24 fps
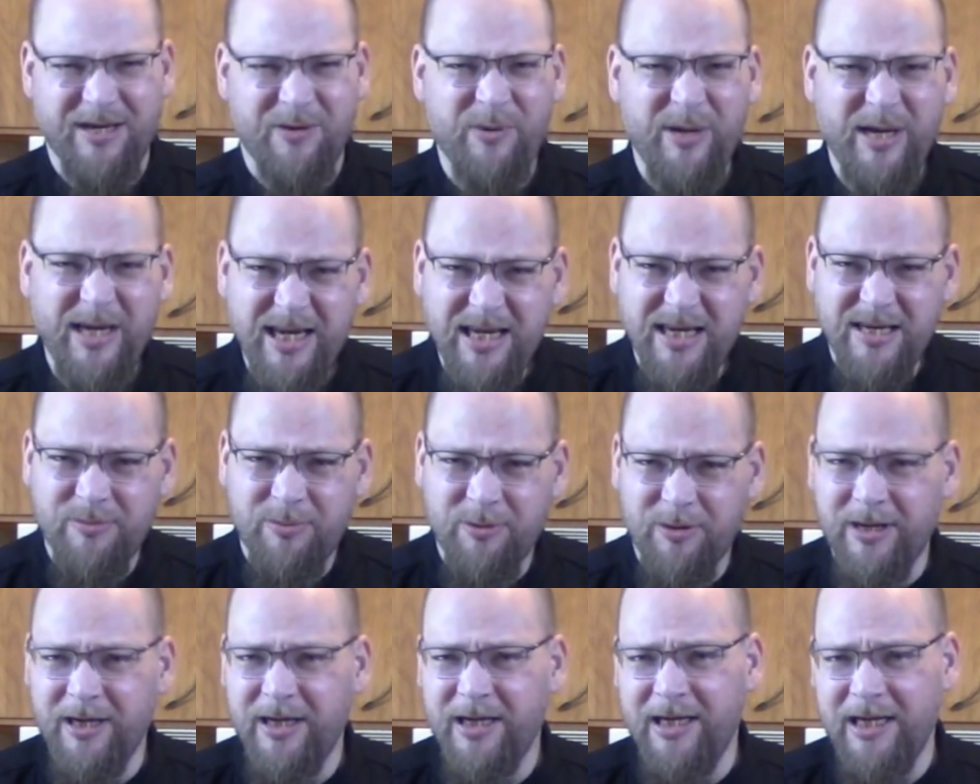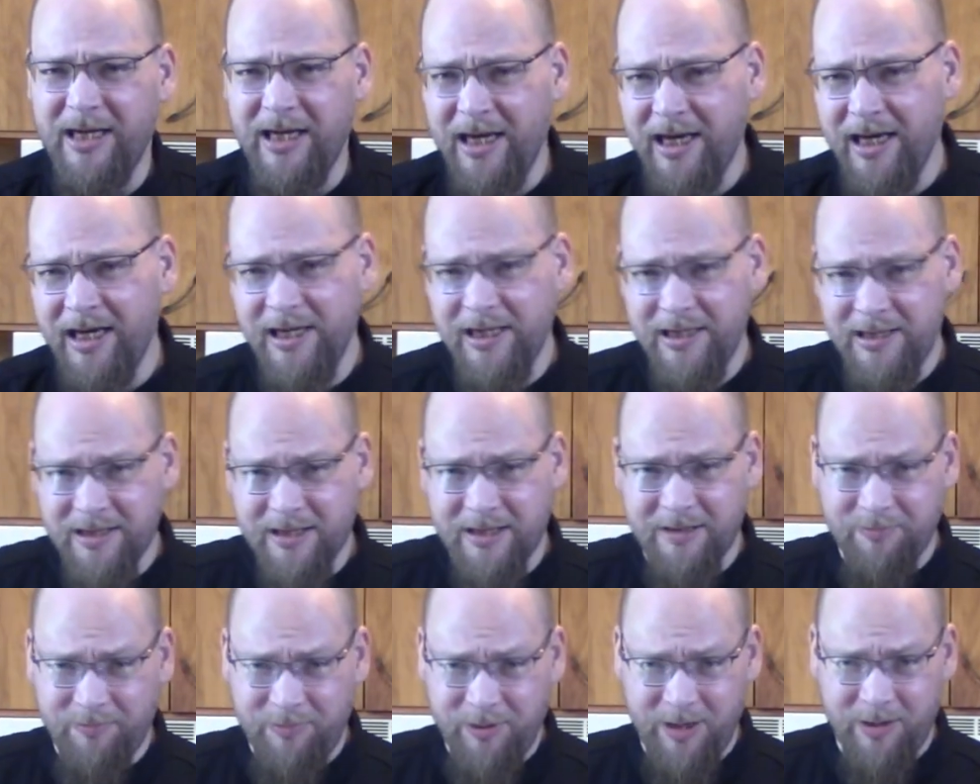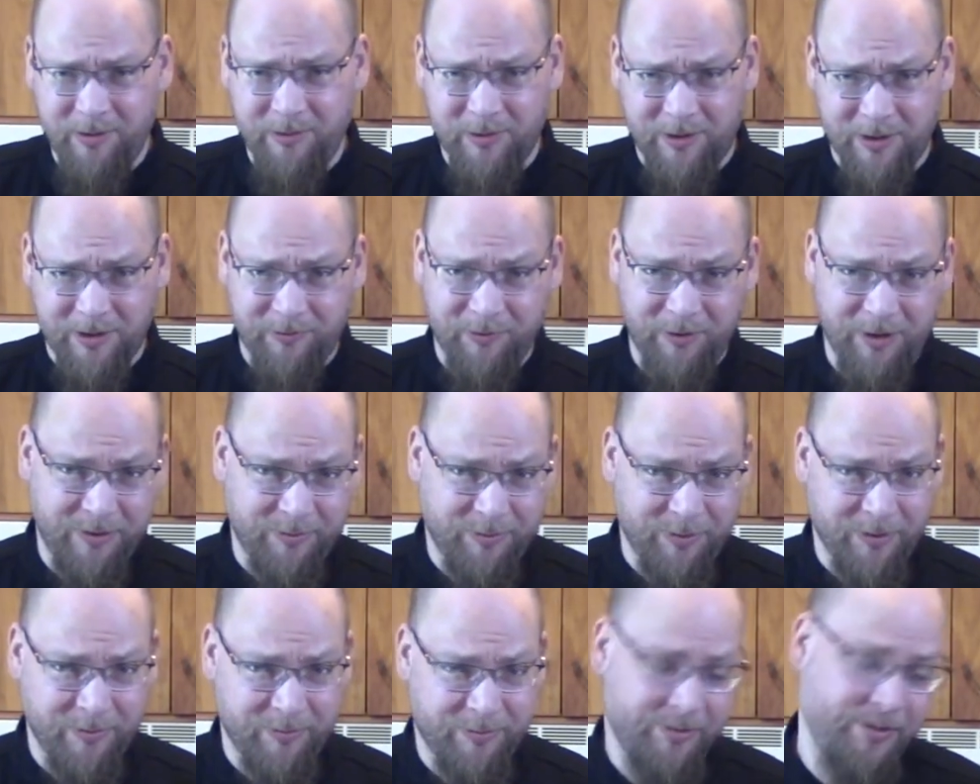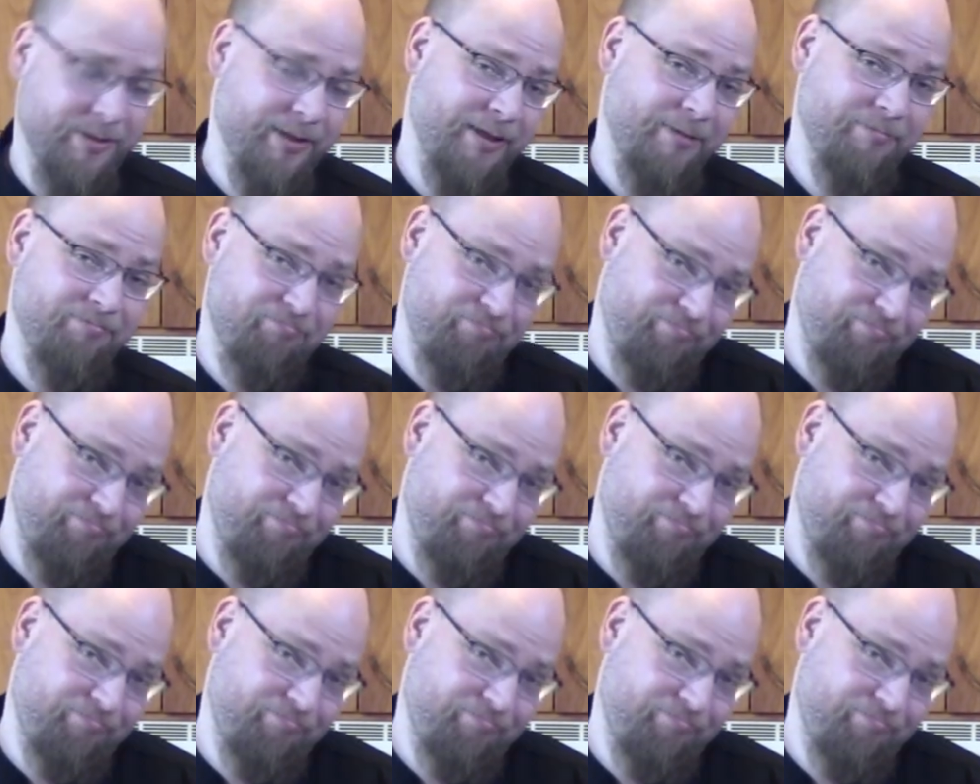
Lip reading: we need to bring any heat to compete with the Reaper, but